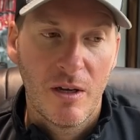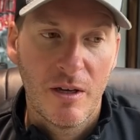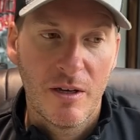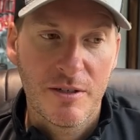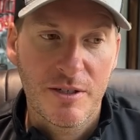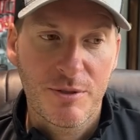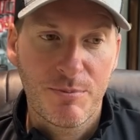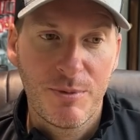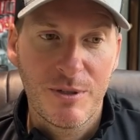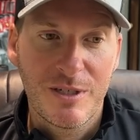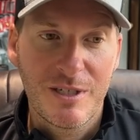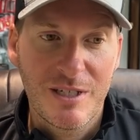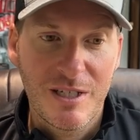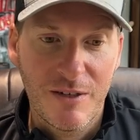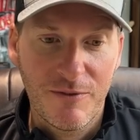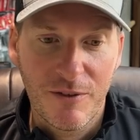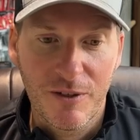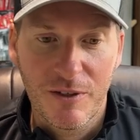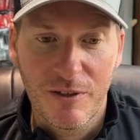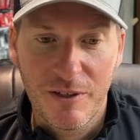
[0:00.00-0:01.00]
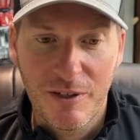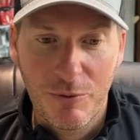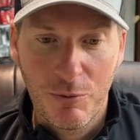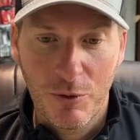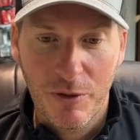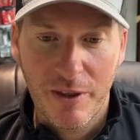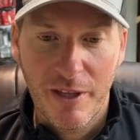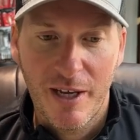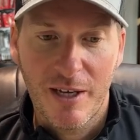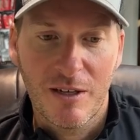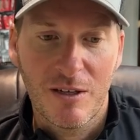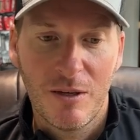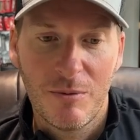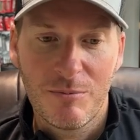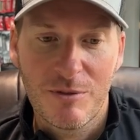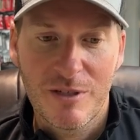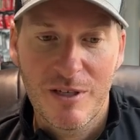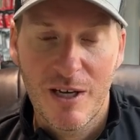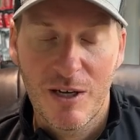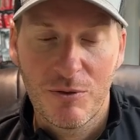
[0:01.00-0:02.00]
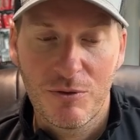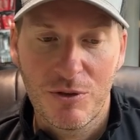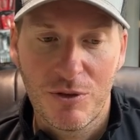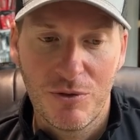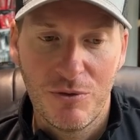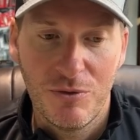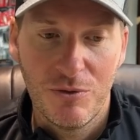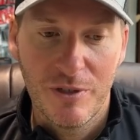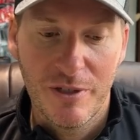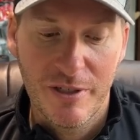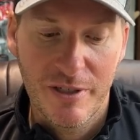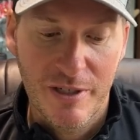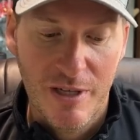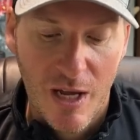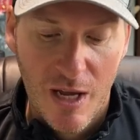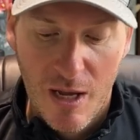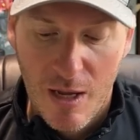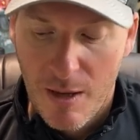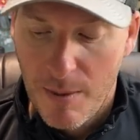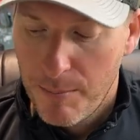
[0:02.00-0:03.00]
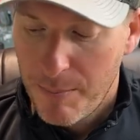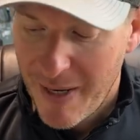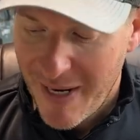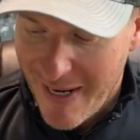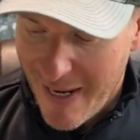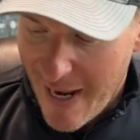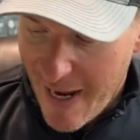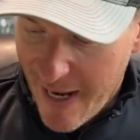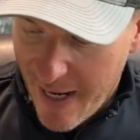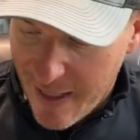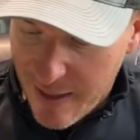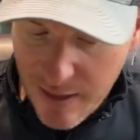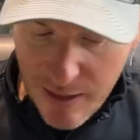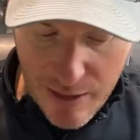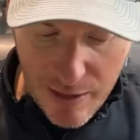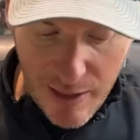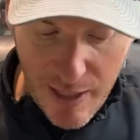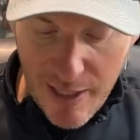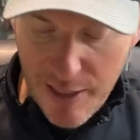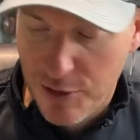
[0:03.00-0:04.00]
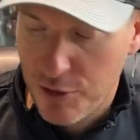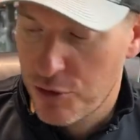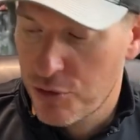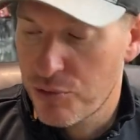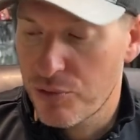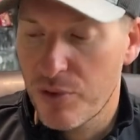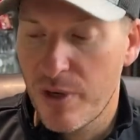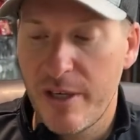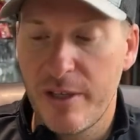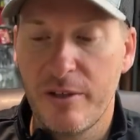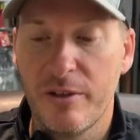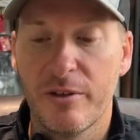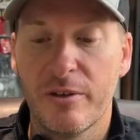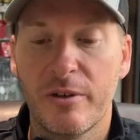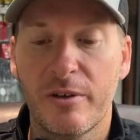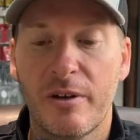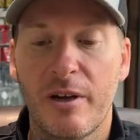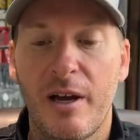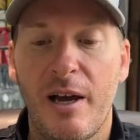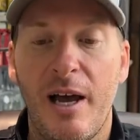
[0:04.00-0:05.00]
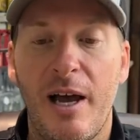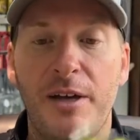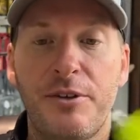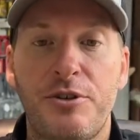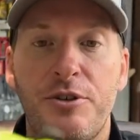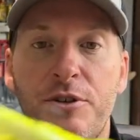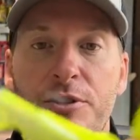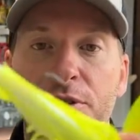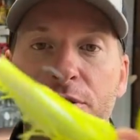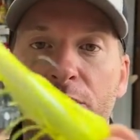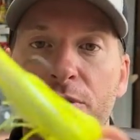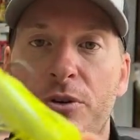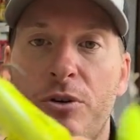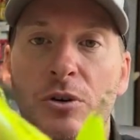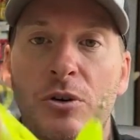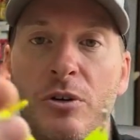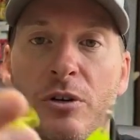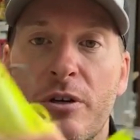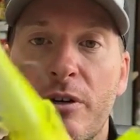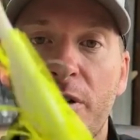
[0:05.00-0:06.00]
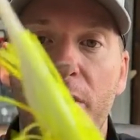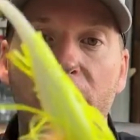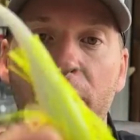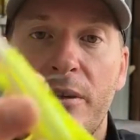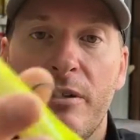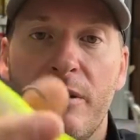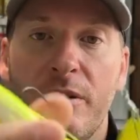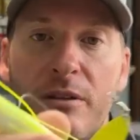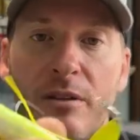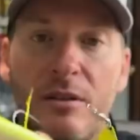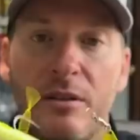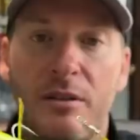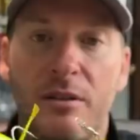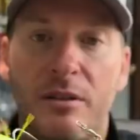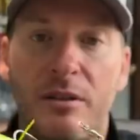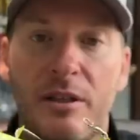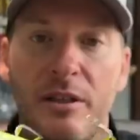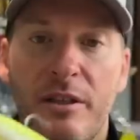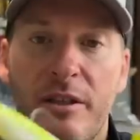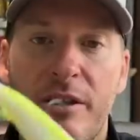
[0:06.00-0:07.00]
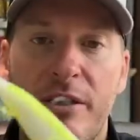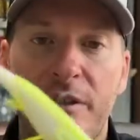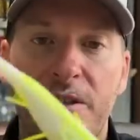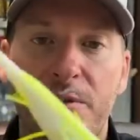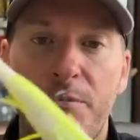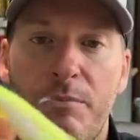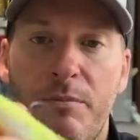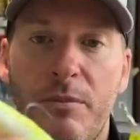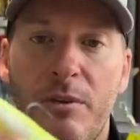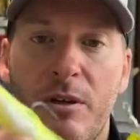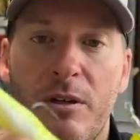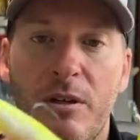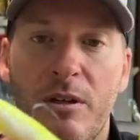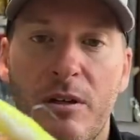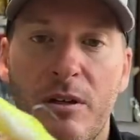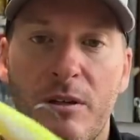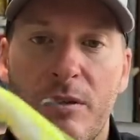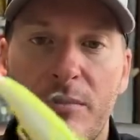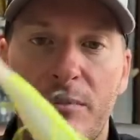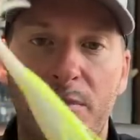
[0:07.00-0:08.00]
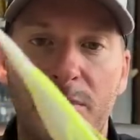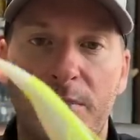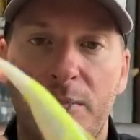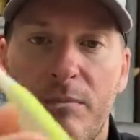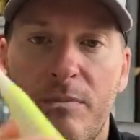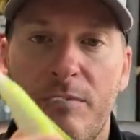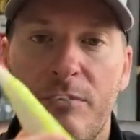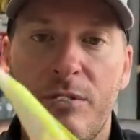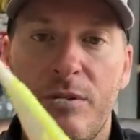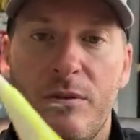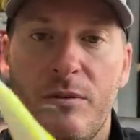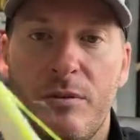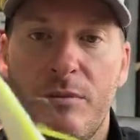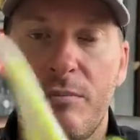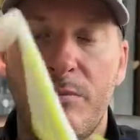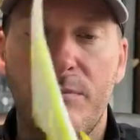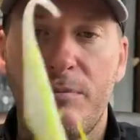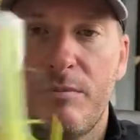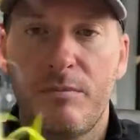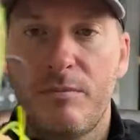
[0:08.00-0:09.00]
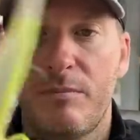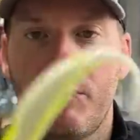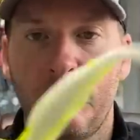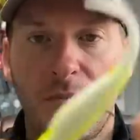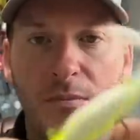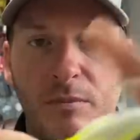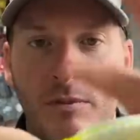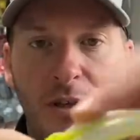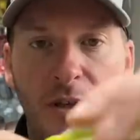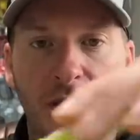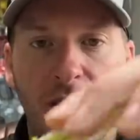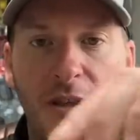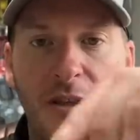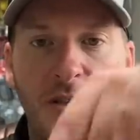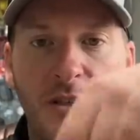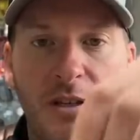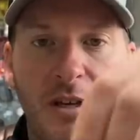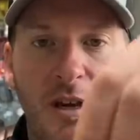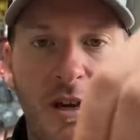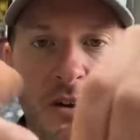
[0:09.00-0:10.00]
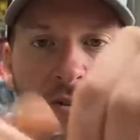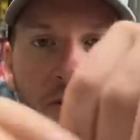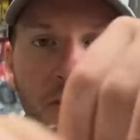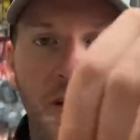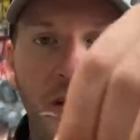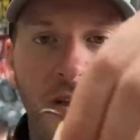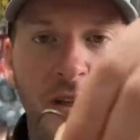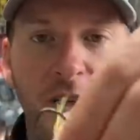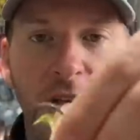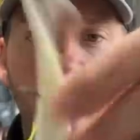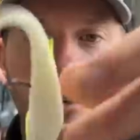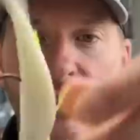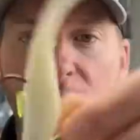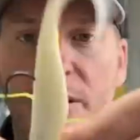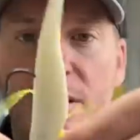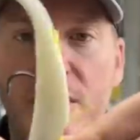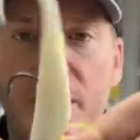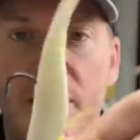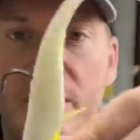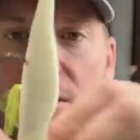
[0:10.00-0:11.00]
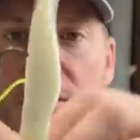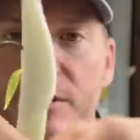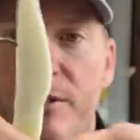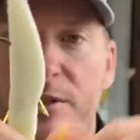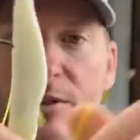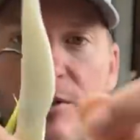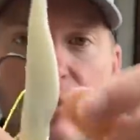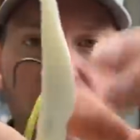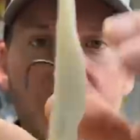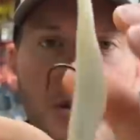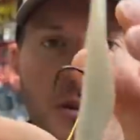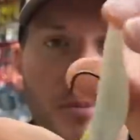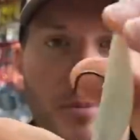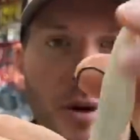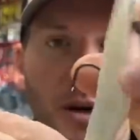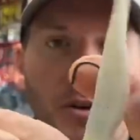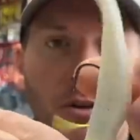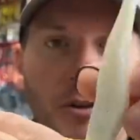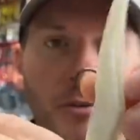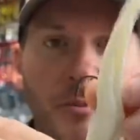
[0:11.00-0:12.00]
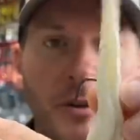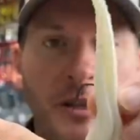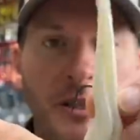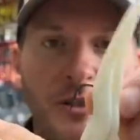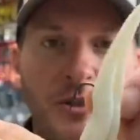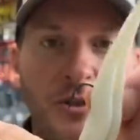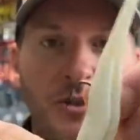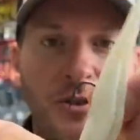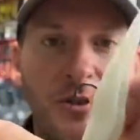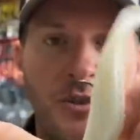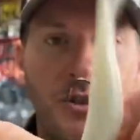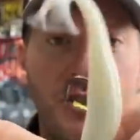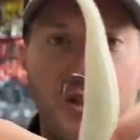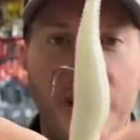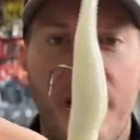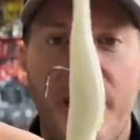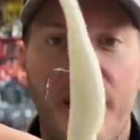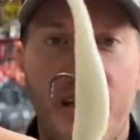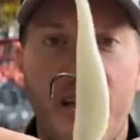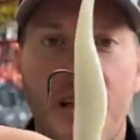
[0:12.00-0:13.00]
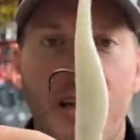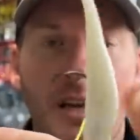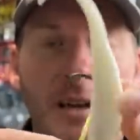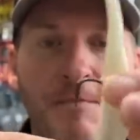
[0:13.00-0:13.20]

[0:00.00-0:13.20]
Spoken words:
Specifically, what that comes down to is by adding a trailer onto your hook, like this guy right here, this is just the Powerbait Jerk Shad.